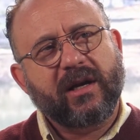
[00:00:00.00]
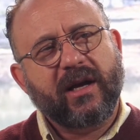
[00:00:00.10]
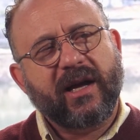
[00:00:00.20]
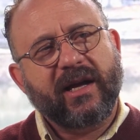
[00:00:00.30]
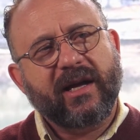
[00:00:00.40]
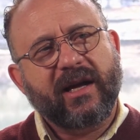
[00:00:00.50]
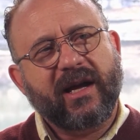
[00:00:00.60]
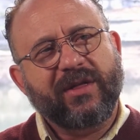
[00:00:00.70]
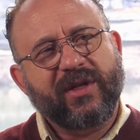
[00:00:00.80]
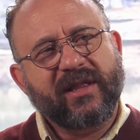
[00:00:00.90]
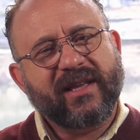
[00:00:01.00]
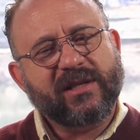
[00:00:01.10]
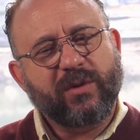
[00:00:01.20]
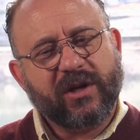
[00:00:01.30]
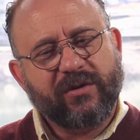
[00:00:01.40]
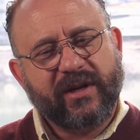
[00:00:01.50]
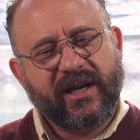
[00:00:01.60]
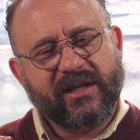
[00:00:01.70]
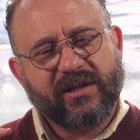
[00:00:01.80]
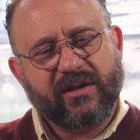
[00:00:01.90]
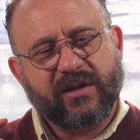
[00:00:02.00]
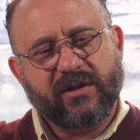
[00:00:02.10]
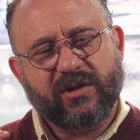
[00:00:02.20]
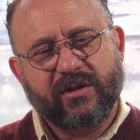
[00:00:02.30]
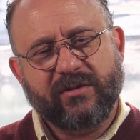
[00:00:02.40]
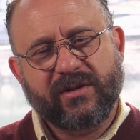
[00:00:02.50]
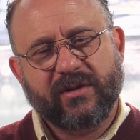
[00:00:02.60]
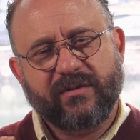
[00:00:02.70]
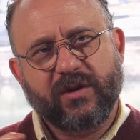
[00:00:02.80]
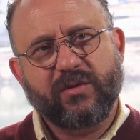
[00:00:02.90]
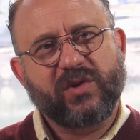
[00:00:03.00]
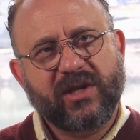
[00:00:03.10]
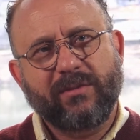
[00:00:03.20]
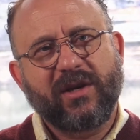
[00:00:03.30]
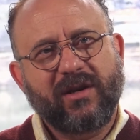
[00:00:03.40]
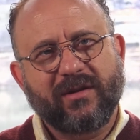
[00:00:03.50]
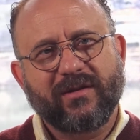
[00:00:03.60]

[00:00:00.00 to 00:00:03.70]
I think that's what creates the juice of you see me,